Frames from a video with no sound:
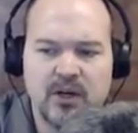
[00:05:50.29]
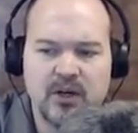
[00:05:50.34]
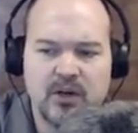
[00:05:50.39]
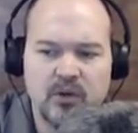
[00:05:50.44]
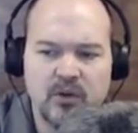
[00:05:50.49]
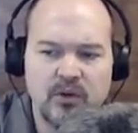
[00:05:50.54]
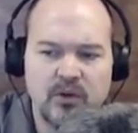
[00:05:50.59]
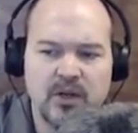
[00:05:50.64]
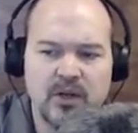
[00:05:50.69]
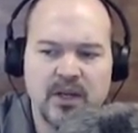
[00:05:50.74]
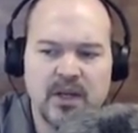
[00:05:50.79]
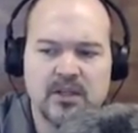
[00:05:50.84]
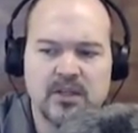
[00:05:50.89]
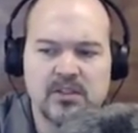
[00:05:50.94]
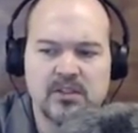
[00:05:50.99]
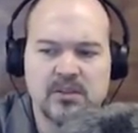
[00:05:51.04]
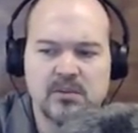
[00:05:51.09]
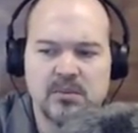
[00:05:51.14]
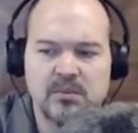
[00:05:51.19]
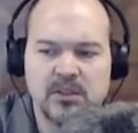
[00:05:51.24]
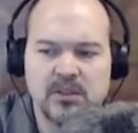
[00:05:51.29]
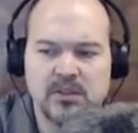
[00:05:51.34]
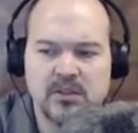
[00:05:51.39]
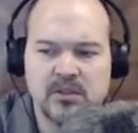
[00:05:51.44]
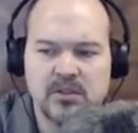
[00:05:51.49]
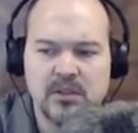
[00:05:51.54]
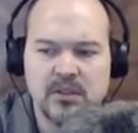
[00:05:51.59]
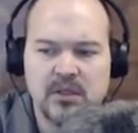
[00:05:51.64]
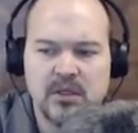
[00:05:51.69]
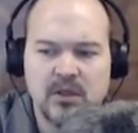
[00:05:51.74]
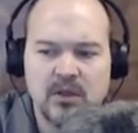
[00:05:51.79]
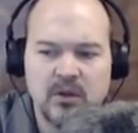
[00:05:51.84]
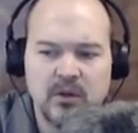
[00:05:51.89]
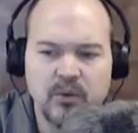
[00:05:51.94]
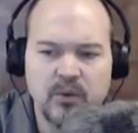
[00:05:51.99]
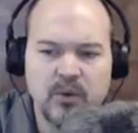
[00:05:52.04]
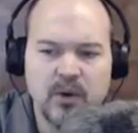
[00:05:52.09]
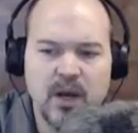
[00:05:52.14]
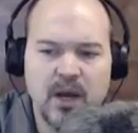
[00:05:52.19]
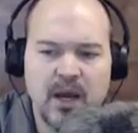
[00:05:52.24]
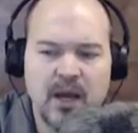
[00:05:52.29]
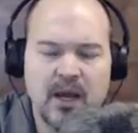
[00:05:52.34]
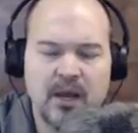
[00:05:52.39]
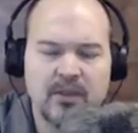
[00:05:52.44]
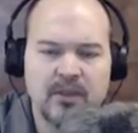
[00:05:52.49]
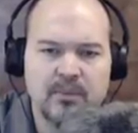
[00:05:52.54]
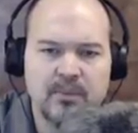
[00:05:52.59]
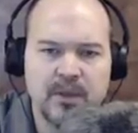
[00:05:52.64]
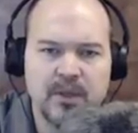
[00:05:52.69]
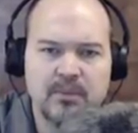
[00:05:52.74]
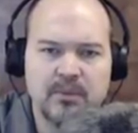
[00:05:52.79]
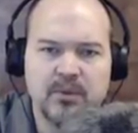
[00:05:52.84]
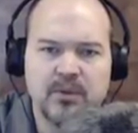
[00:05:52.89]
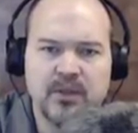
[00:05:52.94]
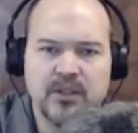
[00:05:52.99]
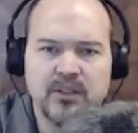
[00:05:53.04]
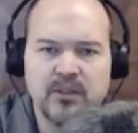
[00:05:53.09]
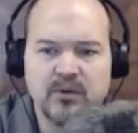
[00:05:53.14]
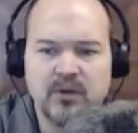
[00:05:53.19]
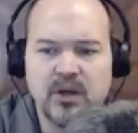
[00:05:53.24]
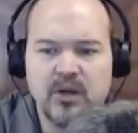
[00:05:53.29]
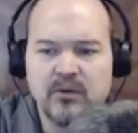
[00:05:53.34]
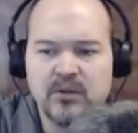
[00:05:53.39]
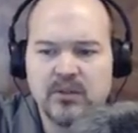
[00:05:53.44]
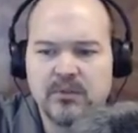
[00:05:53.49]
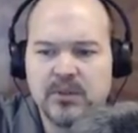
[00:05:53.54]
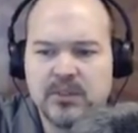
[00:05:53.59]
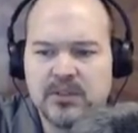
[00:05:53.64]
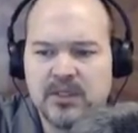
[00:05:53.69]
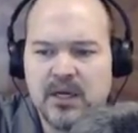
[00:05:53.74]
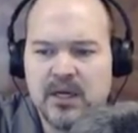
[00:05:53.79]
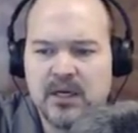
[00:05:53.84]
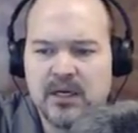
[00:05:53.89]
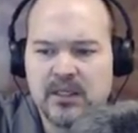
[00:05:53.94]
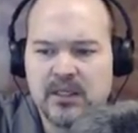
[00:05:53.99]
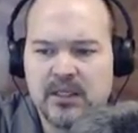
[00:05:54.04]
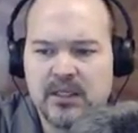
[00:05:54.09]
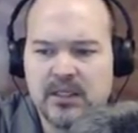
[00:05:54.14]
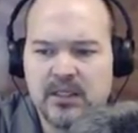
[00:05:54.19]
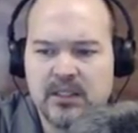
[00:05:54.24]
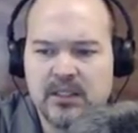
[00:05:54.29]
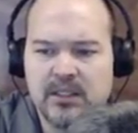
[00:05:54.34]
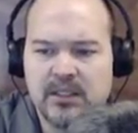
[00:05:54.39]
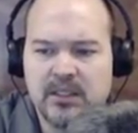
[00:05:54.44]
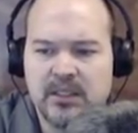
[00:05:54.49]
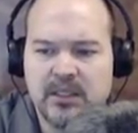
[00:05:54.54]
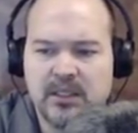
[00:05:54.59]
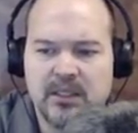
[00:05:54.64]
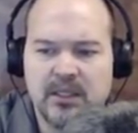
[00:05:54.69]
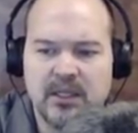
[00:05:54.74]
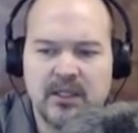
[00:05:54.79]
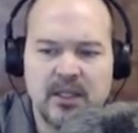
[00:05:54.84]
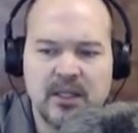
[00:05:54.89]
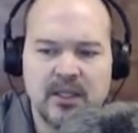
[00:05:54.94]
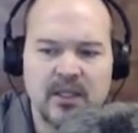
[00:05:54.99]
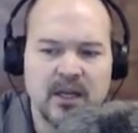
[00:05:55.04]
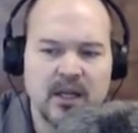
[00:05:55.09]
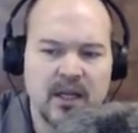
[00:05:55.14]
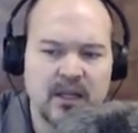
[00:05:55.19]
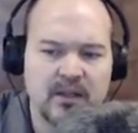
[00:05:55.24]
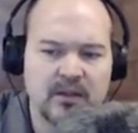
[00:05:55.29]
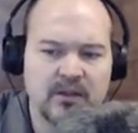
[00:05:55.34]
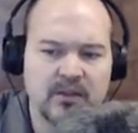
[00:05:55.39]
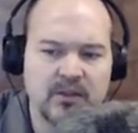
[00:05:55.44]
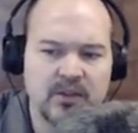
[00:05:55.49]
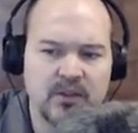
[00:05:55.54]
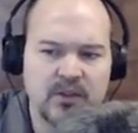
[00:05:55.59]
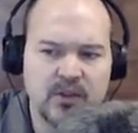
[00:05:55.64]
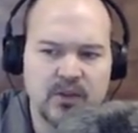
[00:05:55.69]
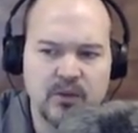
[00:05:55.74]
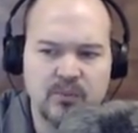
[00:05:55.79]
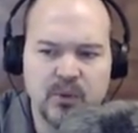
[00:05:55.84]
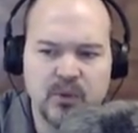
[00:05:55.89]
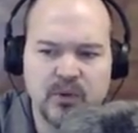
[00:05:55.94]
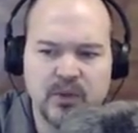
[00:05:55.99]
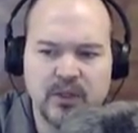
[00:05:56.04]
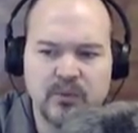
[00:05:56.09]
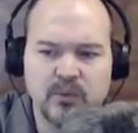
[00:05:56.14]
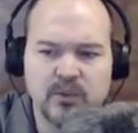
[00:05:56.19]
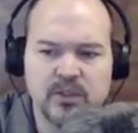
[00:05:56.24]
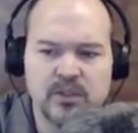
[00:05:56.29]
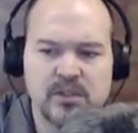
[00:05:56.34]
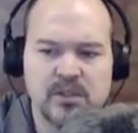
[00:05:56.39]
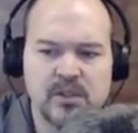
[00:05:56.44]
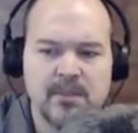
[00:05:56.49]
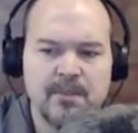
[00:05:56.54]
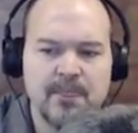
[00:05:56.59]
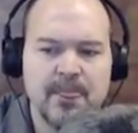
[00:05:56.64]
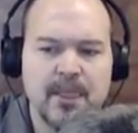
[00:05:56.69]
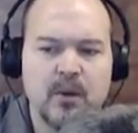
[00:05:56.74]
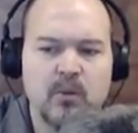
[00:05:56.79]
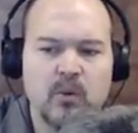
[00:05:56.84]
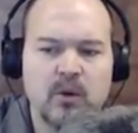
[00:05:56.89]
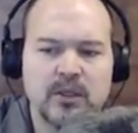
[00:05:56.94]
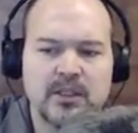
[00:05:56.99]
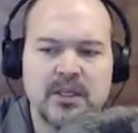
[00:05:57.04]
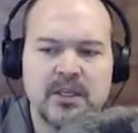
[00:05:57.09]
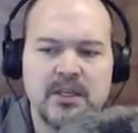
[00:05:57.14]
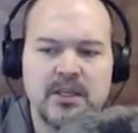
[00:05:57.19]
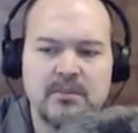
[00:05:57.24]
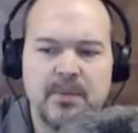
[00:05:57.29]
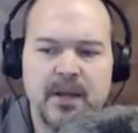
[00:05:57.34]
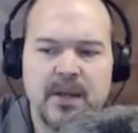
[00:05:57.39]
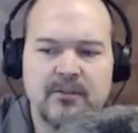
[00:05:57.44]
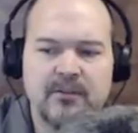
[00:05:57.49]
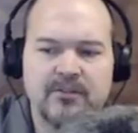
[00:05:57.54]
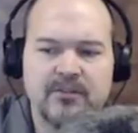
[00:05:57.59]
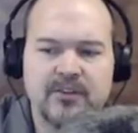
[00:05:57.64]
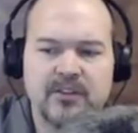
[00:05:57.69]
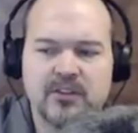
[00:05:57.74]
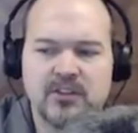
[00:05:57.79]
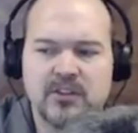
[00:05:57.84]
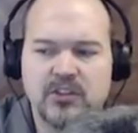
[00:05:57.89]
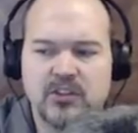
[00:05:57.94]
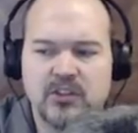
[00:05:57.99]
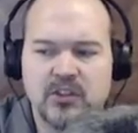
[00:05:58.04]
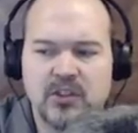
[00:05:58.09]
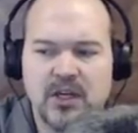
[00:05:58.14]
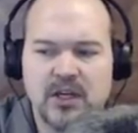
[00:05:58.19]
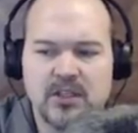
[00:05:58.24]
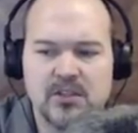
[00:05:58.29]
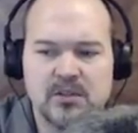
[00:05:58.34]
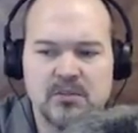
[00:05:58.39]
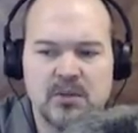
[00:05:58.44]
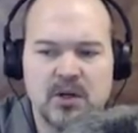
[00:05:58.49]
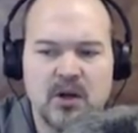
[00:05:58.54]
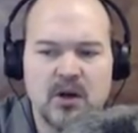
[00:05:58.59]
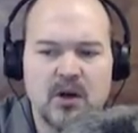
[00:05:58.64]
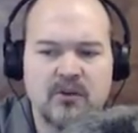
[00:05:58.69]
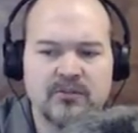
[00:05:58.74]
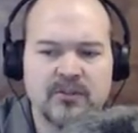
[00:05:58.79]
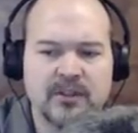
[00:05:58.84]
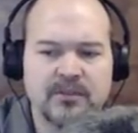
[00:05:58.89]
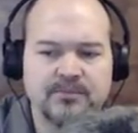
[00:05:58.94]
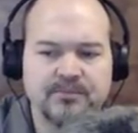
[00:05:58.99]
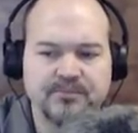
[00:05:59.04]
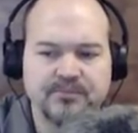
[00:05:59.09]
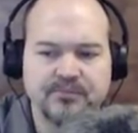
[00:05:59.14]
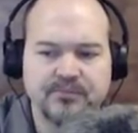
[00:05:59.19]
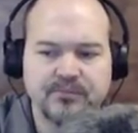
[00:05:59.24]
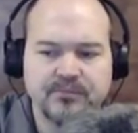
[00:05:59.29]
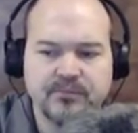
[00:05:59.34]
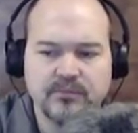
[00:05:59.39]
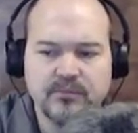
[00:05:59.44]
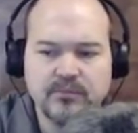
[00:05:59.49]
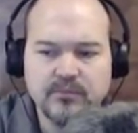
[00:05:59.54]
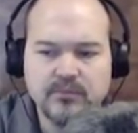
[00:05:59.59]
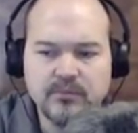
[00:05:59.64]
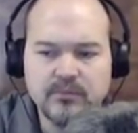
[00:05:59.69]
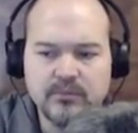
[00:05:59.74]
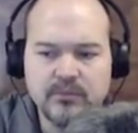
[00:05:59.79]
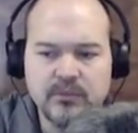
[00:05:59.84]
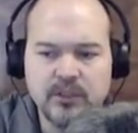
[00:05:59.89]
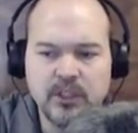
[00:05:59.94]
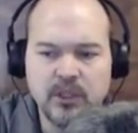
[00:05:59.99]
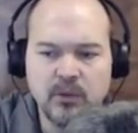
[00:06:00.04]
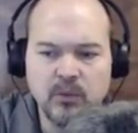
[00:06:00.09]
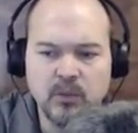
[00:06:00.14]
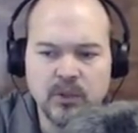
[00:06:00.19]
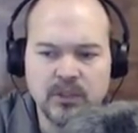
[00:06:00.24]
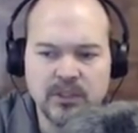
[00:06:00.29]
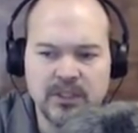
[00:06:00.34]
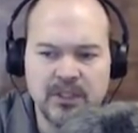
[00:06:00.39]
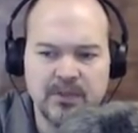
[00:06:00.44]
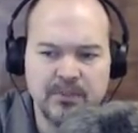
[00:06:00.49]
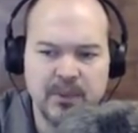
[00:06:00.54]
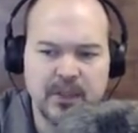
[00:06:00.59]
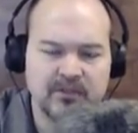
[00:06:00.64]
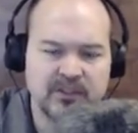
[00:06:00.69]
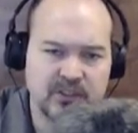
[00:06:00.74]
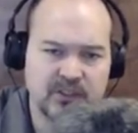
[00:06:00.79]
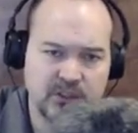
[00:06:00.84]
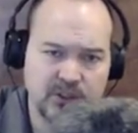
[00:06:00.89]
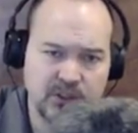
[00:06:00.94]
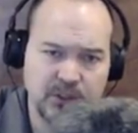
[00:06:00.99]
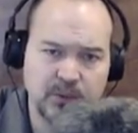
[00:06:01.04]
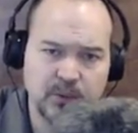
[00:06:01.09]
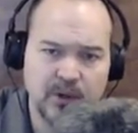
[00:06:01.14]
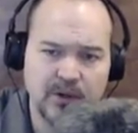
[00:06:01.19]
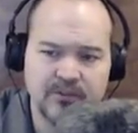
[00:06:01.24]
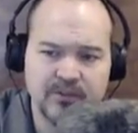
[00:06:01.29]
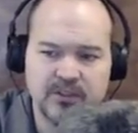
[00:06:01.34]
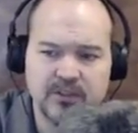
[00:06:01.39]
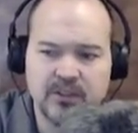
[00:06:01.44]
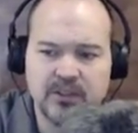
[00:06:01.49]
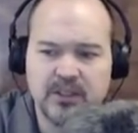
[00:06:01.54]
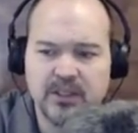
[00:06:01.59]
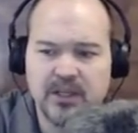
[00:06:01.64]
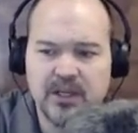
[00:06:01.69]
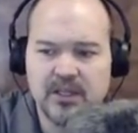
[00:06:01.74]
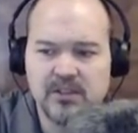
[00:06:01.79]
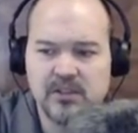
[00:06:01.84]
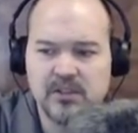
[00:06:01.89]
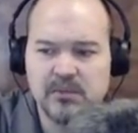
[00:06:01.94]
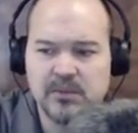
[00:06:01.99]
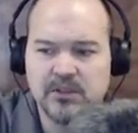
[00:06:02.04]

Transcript: Who are your customers? Who are the people that you're going to be targeting here? And then the third point was, what key benefits does your customer offer? Or what key benefits do you offer to the customer?